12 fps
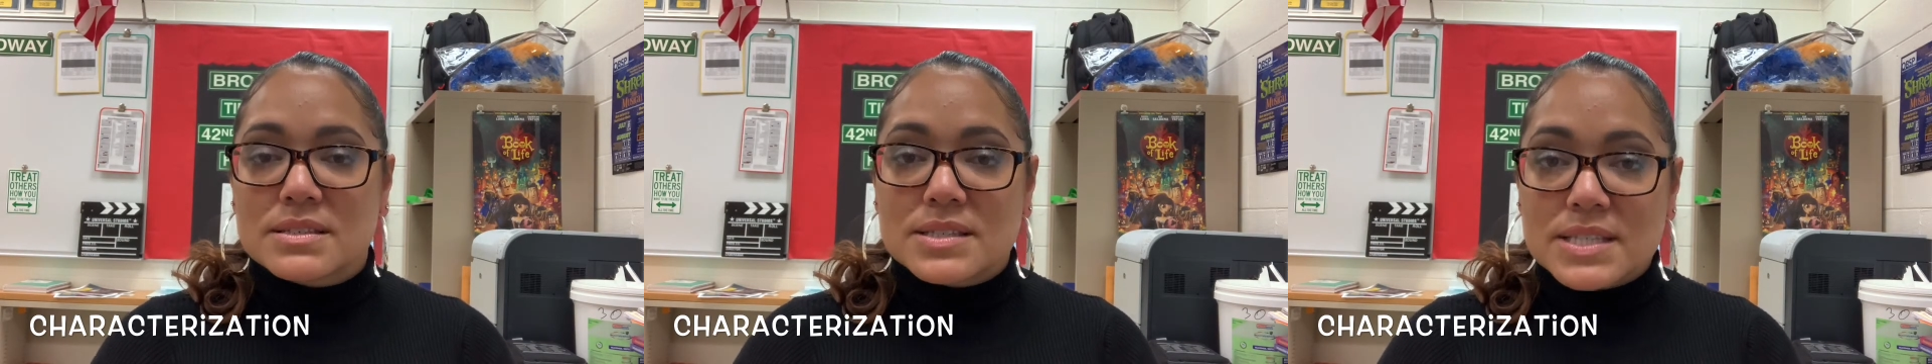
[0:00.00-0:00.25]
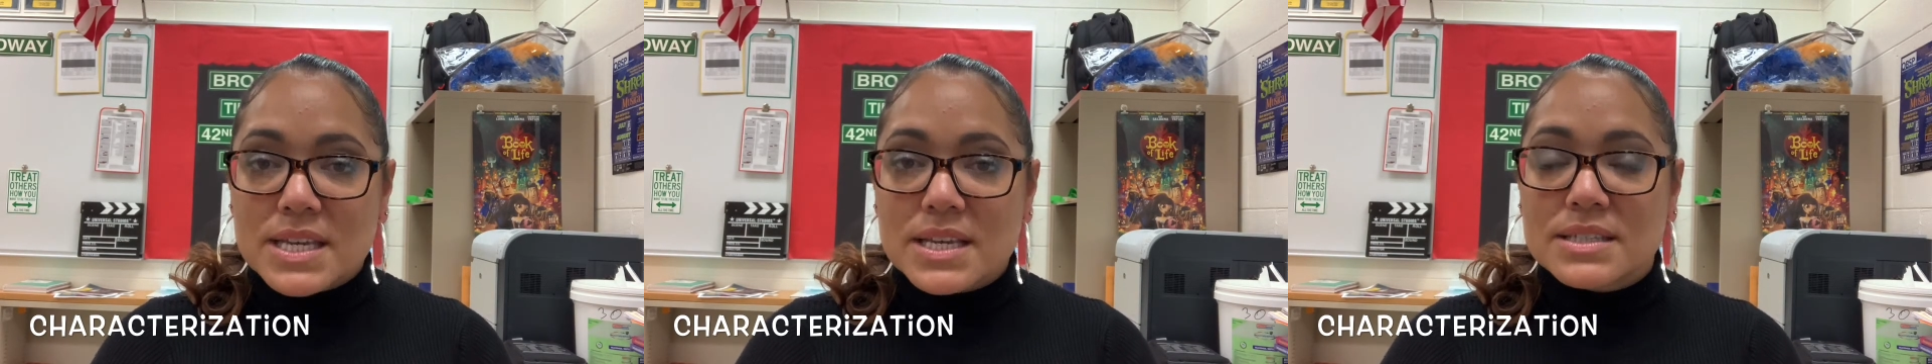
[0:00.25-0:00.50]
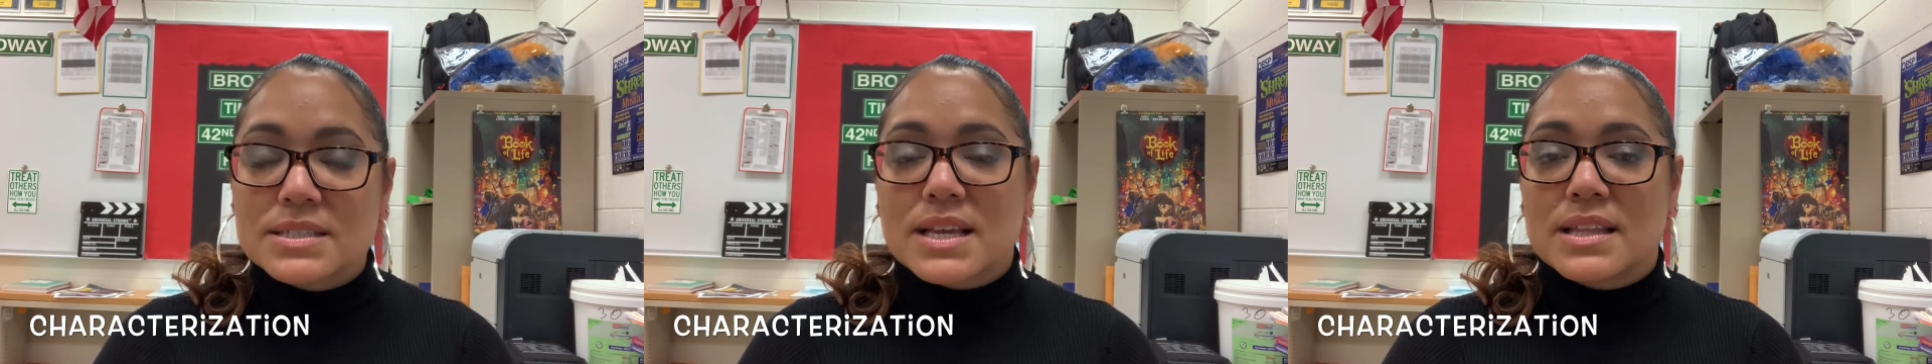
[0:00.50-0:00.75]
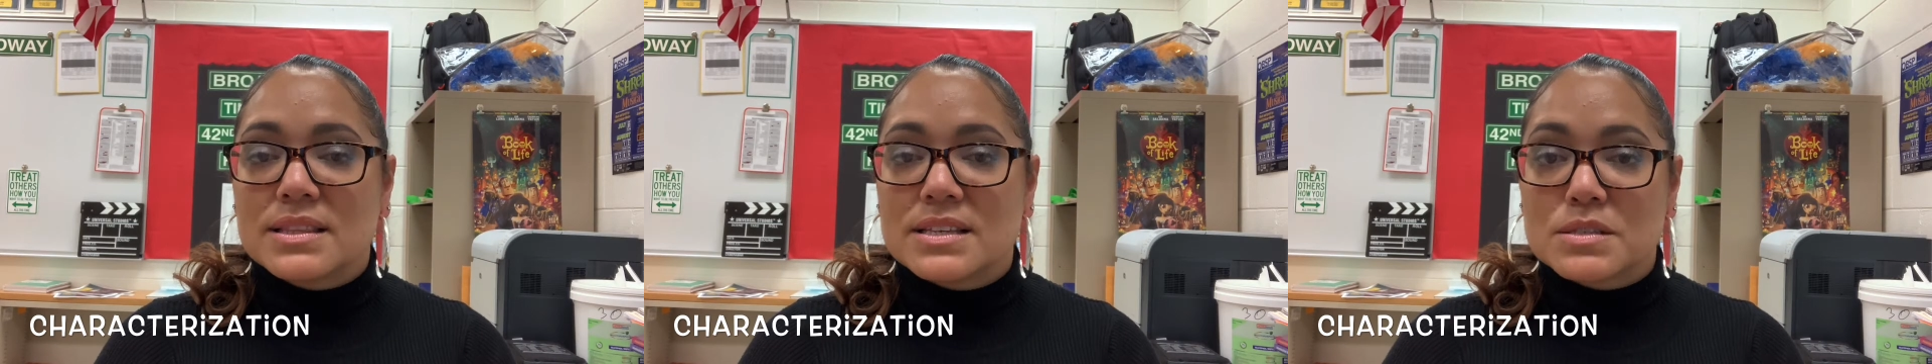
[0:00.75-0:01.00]
scenes
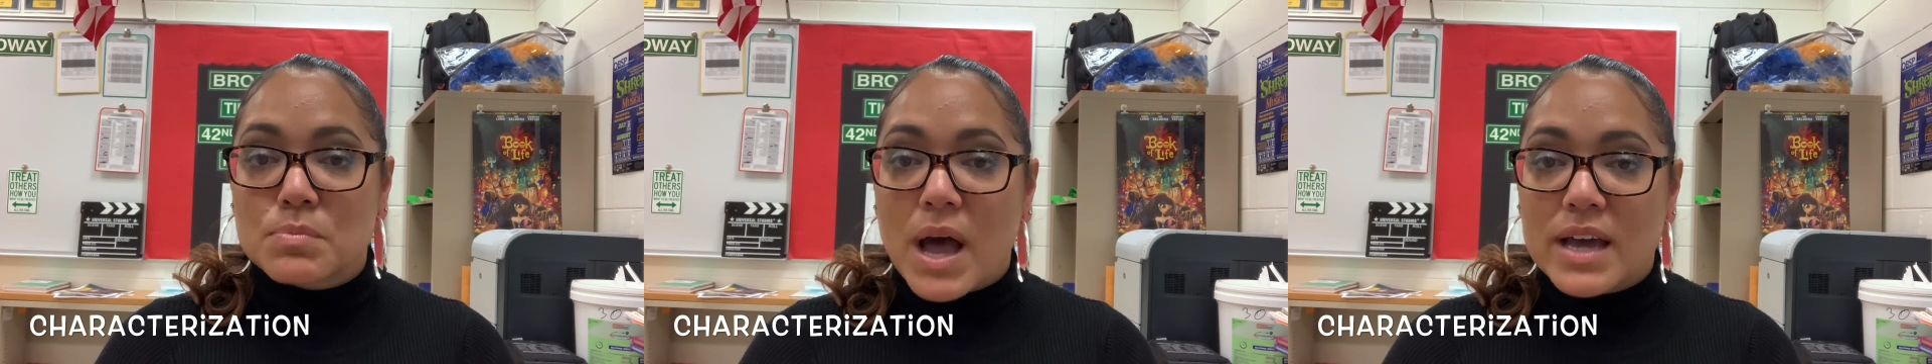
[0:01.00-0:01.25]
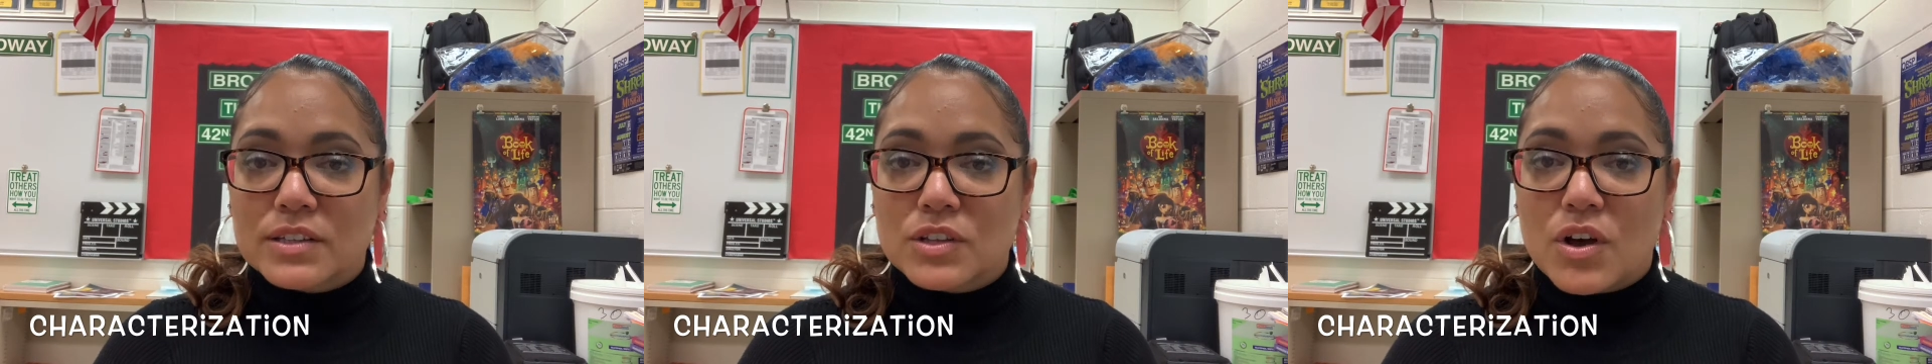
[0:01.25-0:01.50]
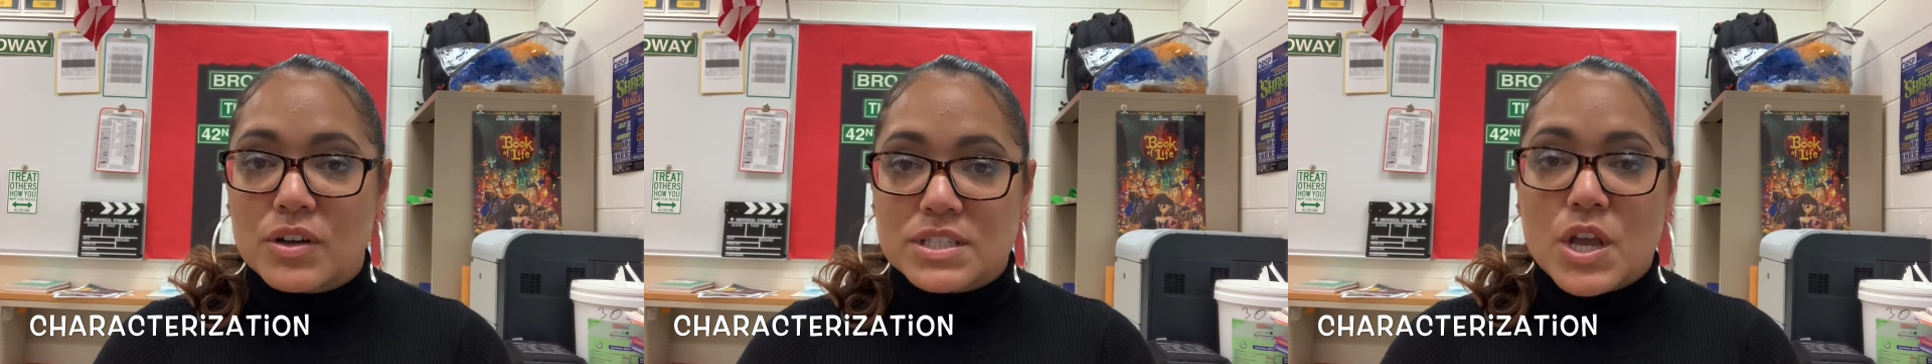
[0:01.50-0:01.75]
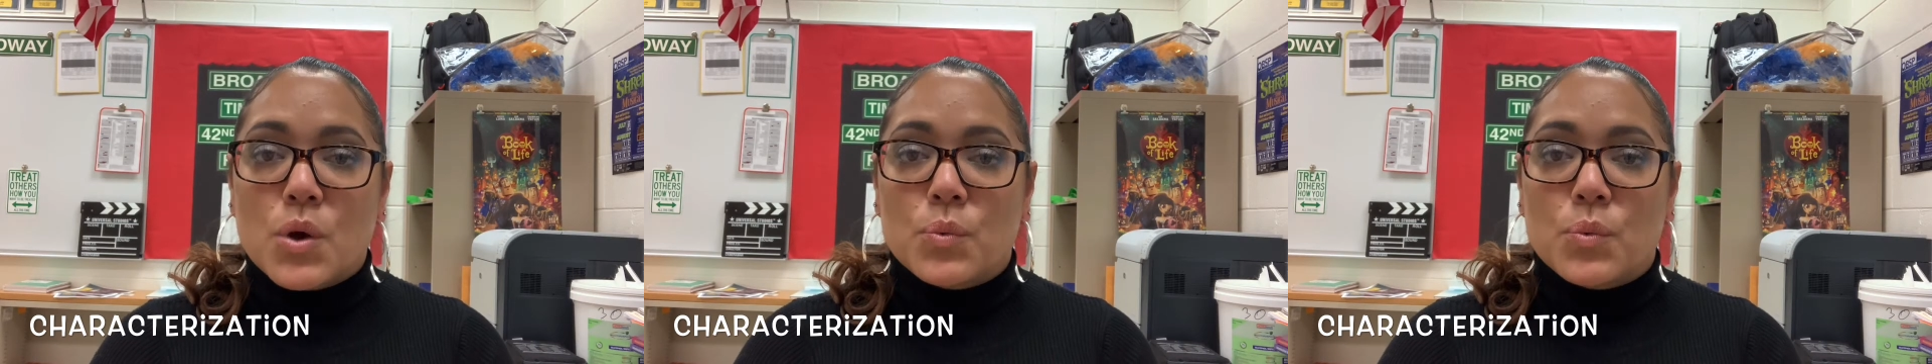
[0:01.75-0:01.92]
and these monologues